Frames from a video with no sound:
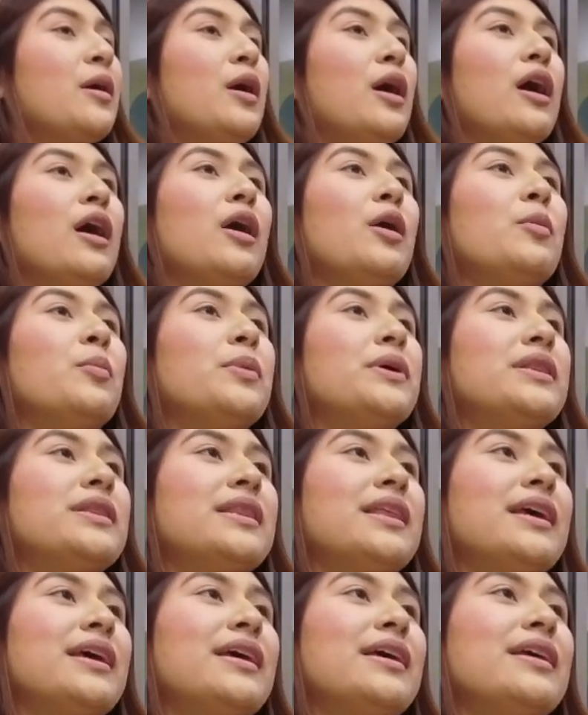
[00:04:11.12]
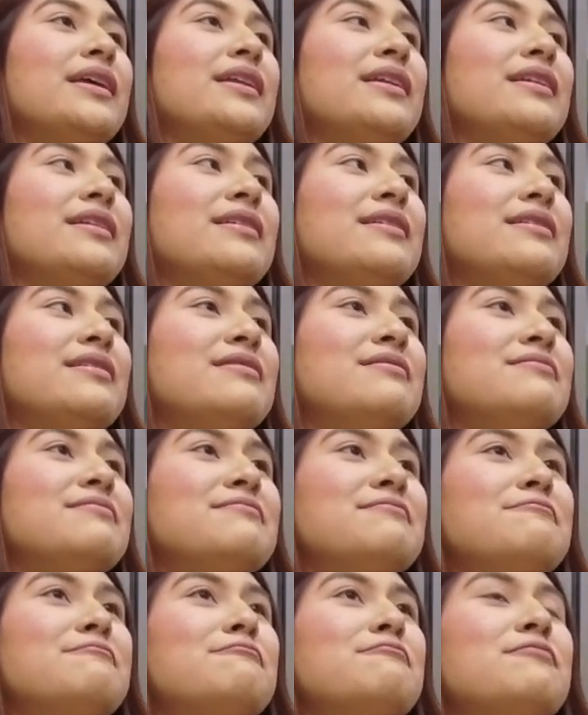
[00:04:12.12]
But then
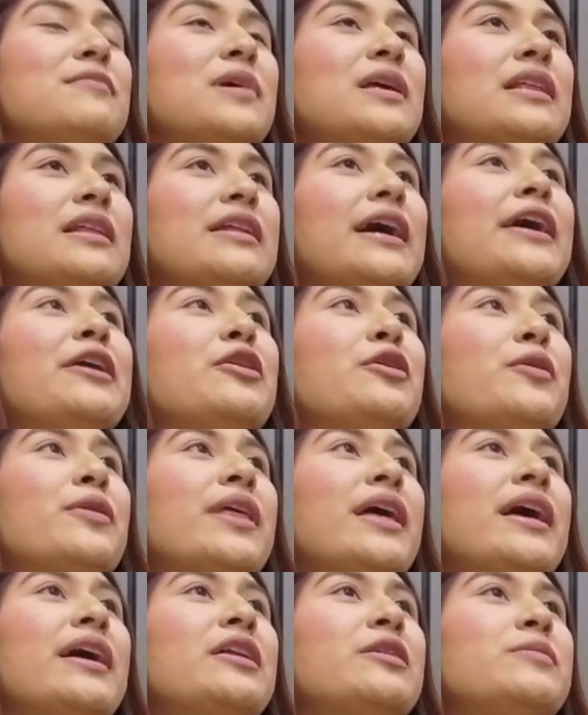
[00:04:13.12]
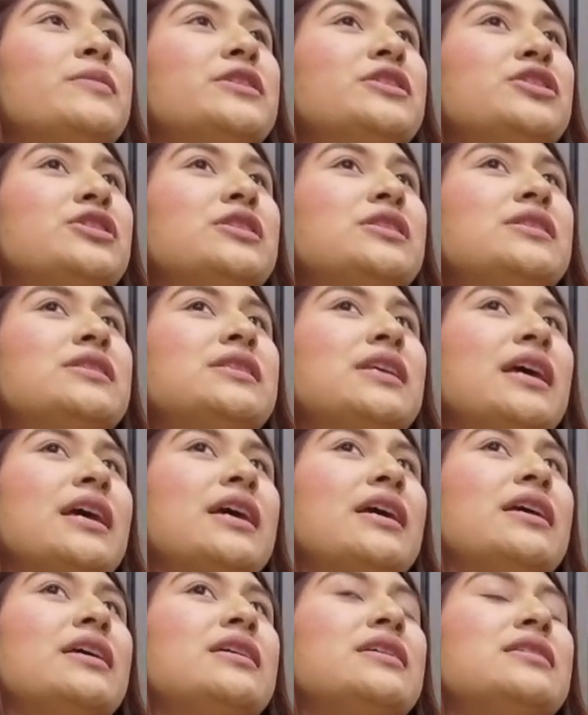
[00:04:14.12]
I know that admissions
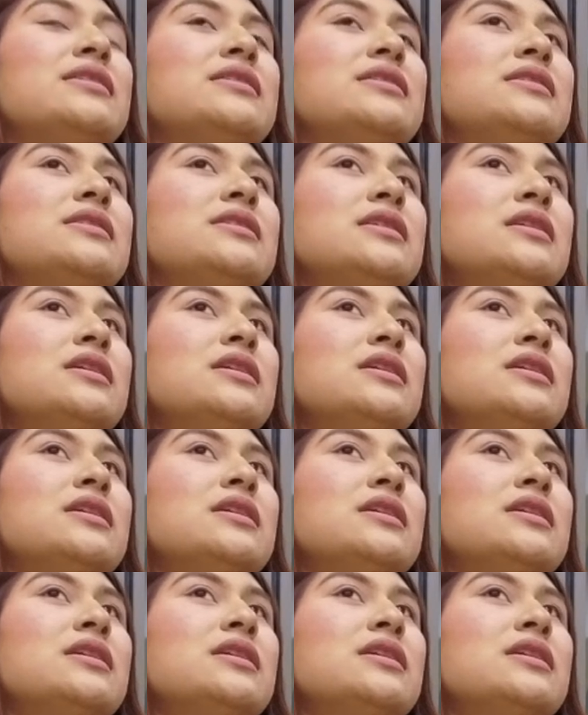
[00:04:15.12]
and